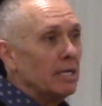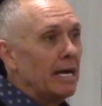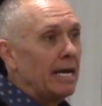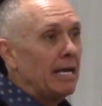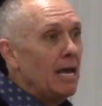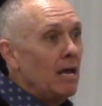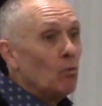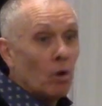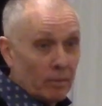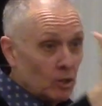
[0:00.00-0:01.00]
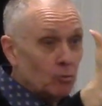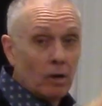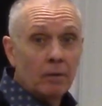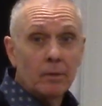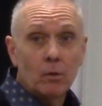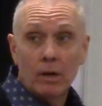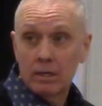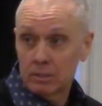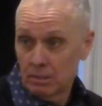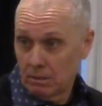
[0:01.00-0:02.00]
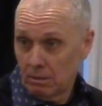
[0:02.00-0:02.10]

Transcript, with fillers: day where when there's prayer requests,